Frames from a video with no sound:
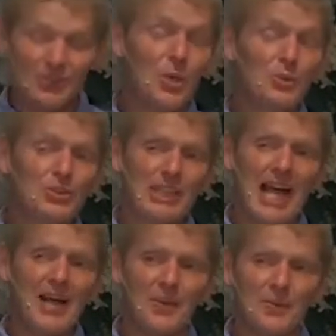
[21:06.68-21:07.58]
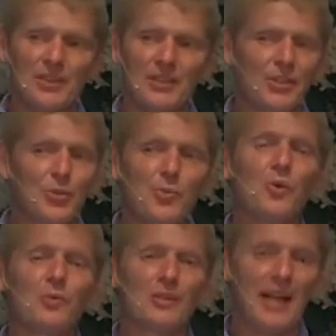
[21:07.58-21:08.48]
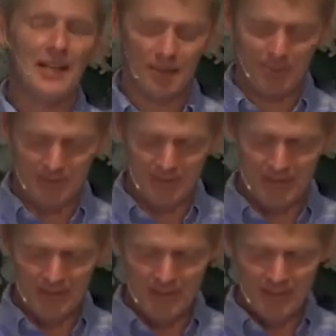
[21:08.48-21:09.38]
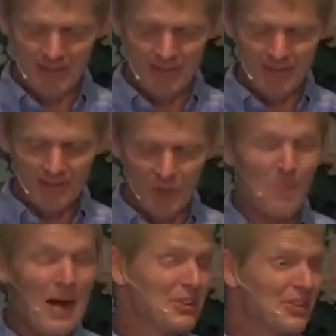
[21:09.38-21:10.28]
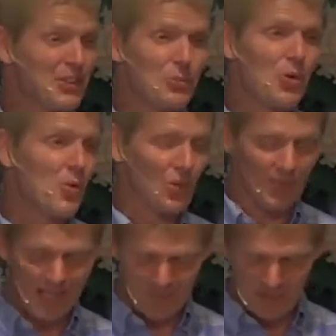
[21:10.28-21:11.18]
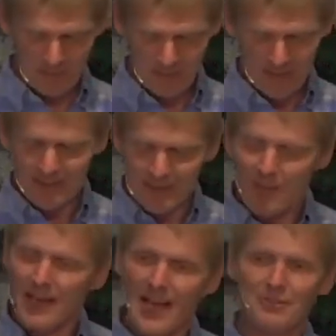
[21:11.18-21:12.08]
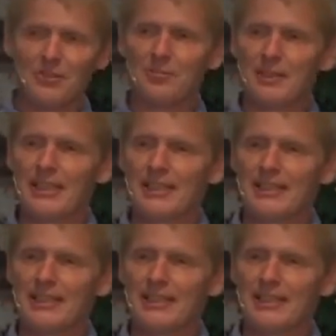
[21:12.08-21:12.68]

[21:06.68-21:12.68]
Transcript: shadow you won't light up, no mountain you won't climb up, coming after me.